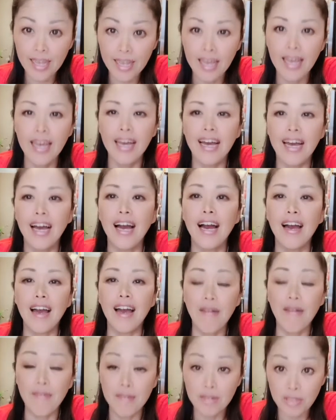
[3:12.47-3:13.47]
Uh, I
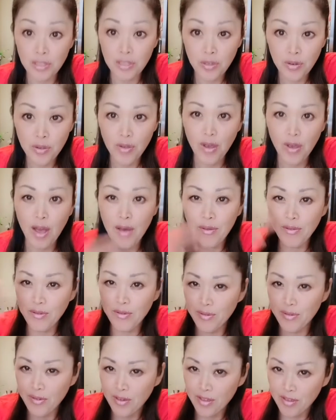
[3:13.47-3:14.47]
will show you how to do
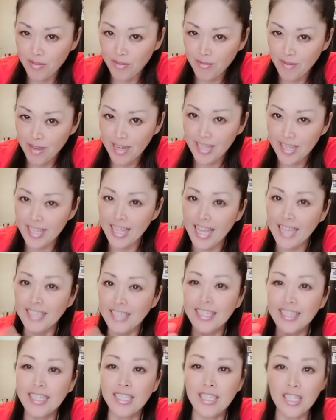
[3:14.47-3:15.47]
it very nice and
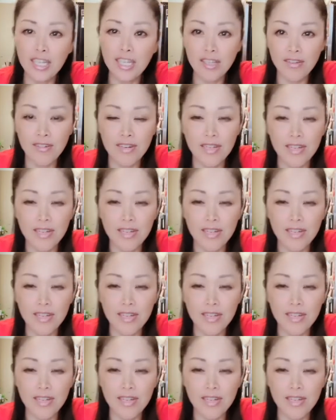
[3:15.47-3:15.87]
gently.